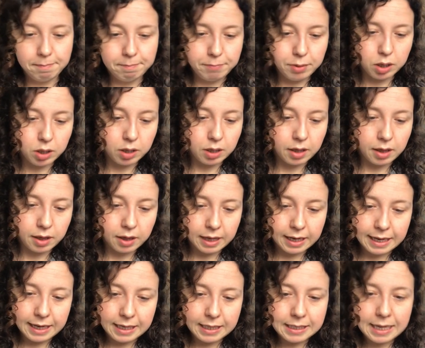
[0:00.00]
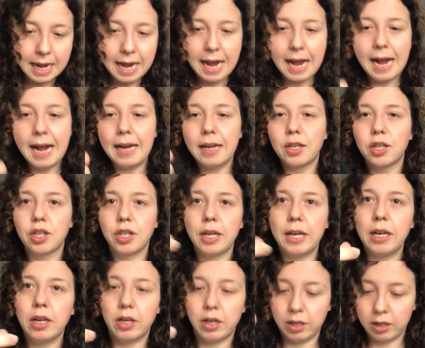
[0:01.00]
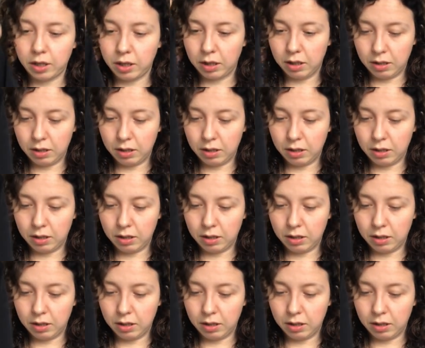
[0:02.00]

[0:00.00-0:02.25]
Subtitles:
But these actually look